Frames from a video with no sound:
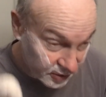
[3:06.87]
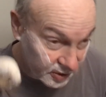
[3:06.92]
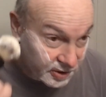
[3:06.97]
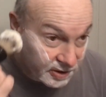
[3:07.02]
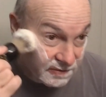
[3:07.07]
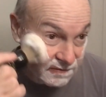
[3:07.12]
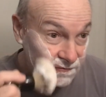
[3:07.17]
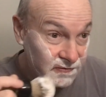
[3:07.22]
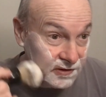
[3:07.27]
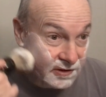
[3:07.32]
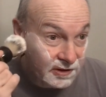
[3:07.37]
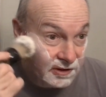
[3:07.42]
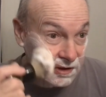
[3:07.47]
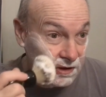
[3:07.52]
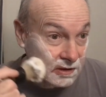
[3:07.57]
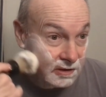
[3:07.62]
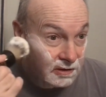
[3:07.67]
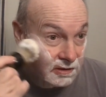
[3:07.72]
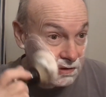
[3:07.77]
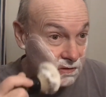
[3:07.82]
really
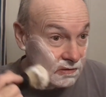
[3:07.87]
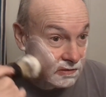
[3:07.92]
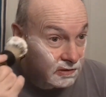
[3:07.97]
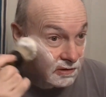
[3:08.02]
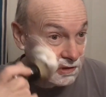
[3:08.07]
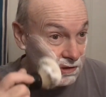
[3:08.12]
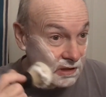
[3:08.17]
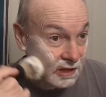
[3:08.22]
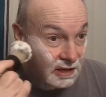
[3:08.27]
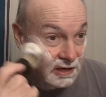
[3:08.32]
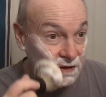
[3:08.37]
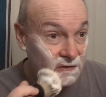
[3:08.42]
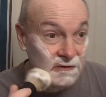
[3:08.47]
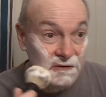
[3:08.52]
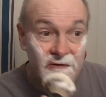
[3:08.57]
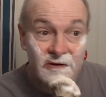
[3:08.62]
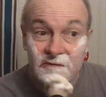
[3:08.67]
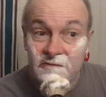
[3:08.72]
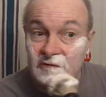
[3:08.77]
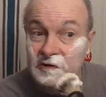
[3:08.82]
flinging the
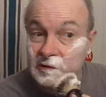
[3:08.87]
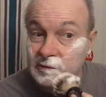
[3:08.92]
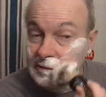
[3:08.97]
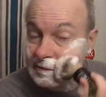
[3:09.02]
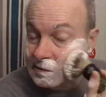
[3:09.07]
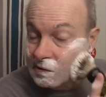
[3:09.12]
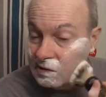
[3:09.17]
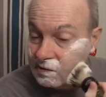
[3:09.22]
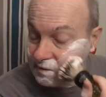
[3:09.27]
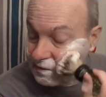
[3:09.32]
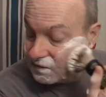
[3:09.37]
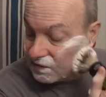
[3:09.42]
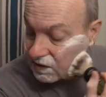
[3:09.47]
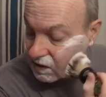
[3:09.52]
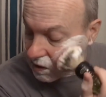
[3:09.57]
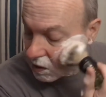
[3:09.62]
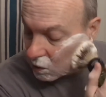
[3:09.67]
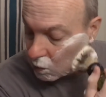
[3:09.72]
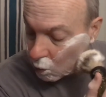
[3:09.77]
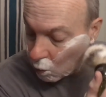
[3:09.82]
lather everywhere,
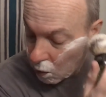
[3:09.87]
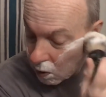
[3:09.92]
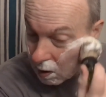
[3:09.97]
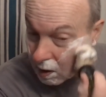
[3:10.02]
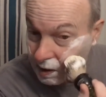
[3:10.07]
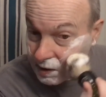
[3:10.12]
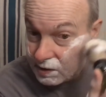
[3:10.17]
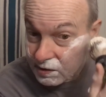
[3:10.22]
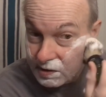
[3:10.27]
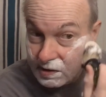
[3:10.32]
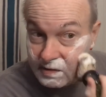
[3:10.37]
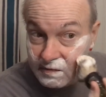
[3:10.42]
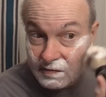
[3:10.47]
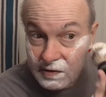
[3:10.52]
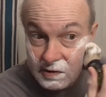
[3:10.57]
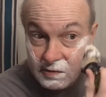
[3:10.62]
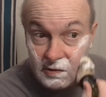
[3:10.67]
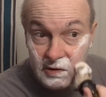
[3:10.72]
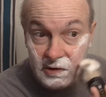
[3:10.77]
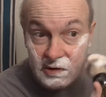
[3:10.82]
flinging water
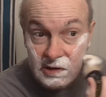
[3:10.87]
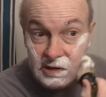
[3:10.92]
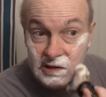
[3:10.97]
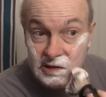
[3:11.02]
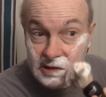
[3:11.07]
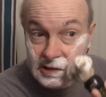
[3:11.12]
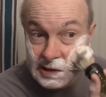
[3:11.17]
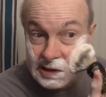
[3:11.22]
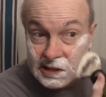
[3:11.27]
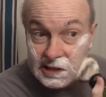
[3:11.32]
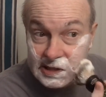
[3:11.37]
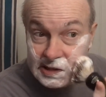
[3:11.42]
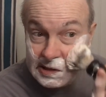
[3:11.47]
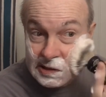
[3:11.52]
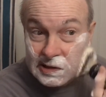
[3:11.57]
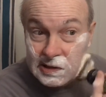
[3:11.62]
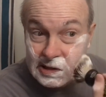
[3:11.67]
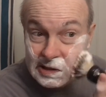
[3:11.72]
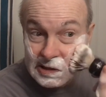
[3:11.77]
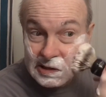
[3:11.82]
everywhere at least.
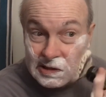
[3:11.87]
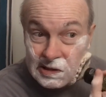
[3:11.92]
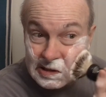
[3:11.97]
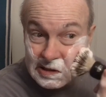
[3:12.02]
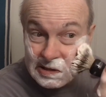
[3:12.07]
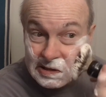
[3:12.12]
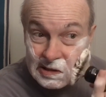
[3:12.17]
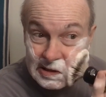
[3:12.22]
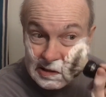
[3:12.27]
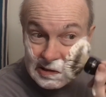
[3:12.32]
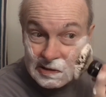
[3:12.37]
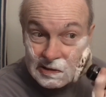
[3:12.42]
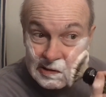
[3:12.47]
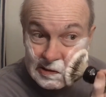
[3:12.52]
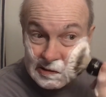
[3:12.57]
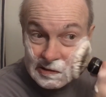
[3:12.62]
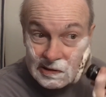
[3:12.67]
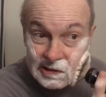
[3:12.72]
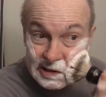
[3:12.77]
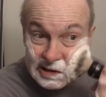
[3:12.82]

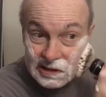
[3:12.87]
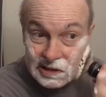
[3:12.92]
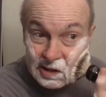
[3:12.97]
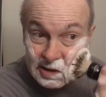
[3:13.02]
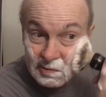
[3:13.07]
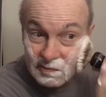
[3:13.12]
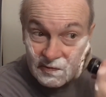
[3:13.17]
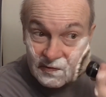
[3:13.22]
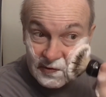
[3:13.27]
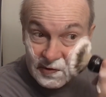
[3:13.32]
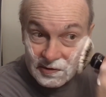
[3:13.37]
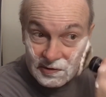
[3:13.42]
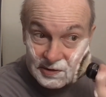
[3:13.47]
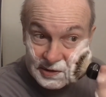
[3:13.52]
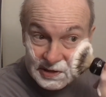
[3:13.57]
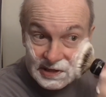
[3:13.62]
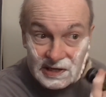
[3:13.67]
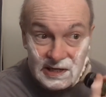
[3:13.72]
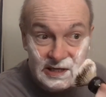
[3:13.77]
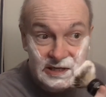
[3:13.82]
The soap
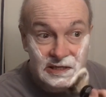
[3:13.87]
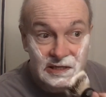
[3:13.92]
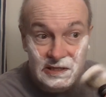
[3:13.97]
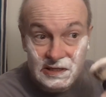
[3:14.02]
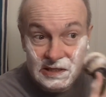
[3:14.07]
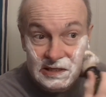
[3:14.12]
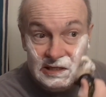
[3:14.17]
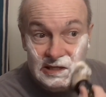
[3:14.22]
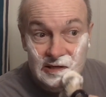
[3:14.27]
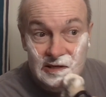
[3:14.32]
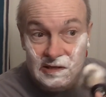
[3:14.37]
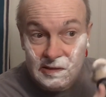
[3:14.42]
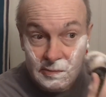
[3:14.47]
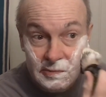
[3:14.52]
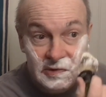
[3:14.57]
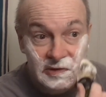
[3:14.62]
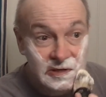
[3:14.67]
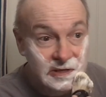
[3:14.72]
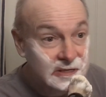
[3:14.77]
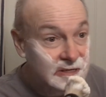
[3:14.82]
feels nice and slick,
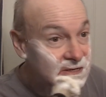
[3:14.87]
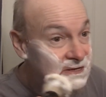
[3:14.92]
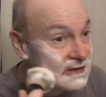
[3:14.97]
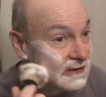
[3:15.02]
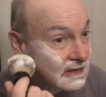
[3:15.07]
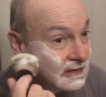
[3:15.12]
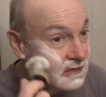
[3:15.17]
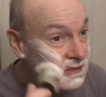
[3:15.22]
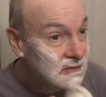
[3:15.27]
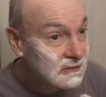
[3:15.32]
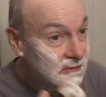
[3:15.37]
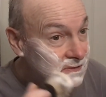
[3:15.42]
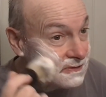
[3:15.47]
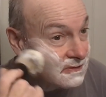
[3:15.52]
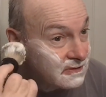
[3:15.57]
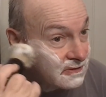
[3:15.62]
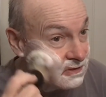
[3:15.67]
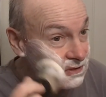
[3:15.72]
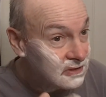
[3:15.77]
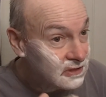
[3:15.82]
but
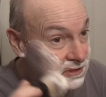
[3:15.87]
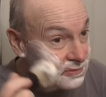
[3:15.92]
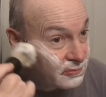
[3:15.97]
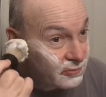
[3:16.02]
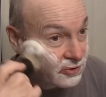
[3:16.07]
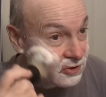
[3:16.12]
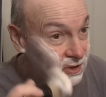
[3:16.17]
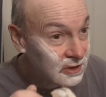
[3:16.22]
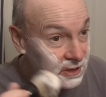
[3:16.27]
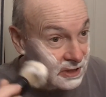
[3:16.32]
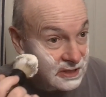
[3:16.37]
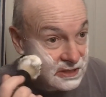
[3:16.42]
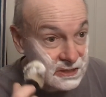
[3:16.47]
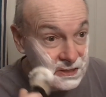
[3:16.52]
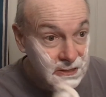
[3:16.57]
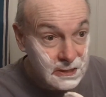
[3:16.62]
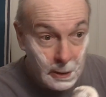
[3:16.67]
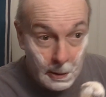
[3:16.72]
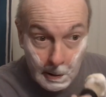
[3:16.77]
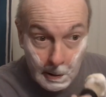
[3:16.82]
this brush,